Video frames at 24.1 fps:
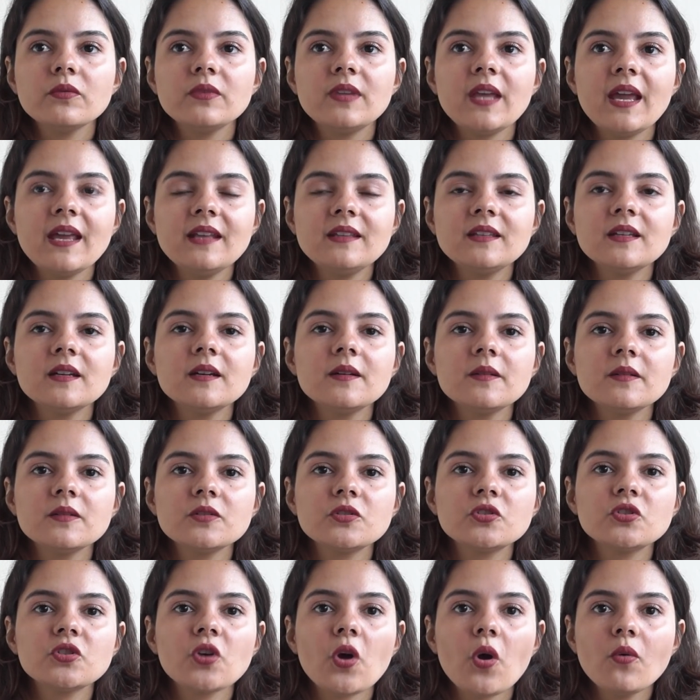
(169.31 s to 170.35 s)
data
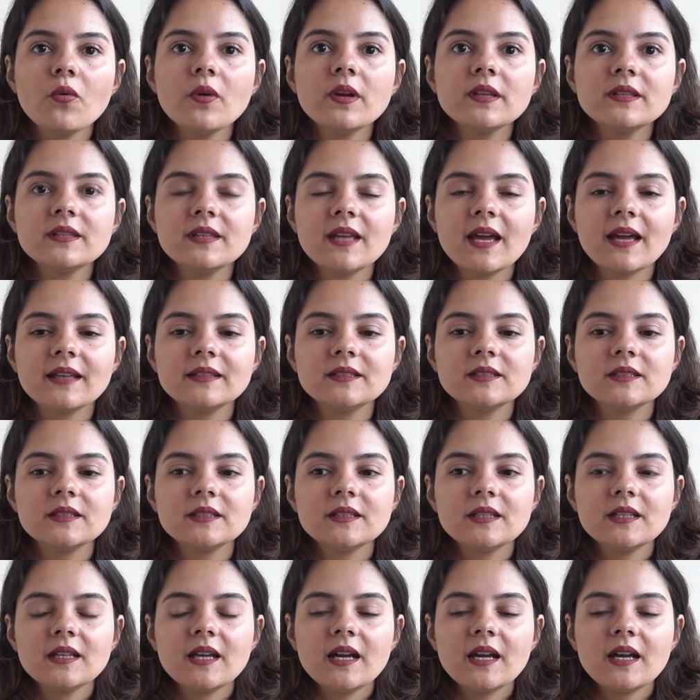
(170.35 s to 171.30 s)
showed that